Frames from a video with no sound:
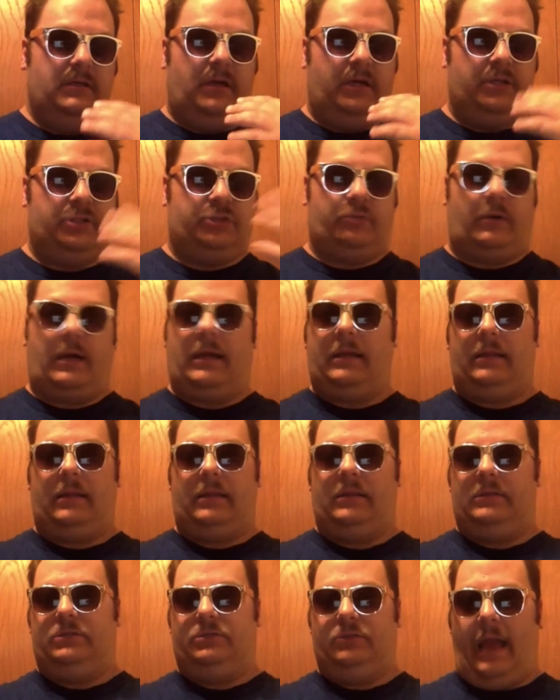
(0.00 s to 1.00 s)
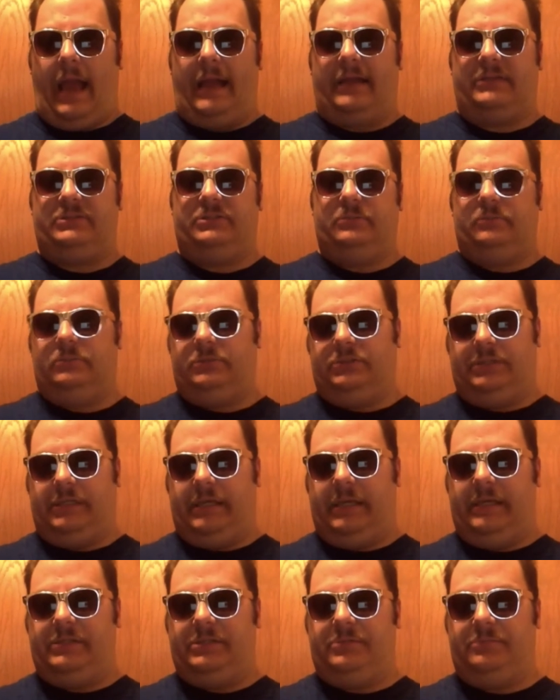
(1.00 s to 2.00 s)
adrenaline to action
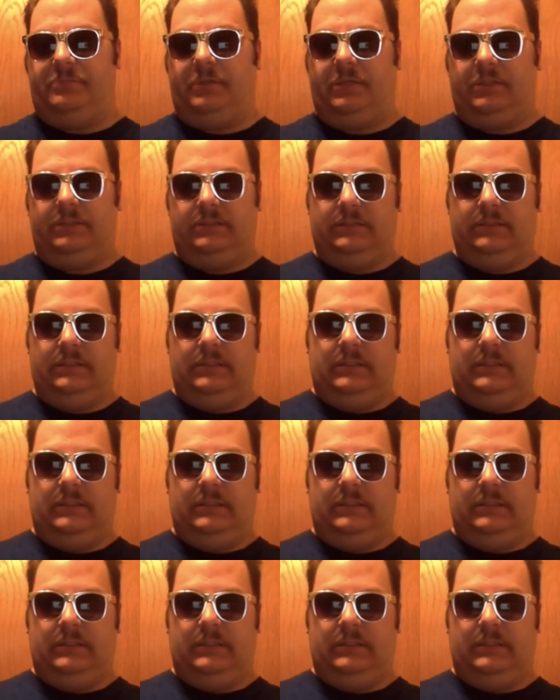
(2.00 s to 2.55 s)
scenes, but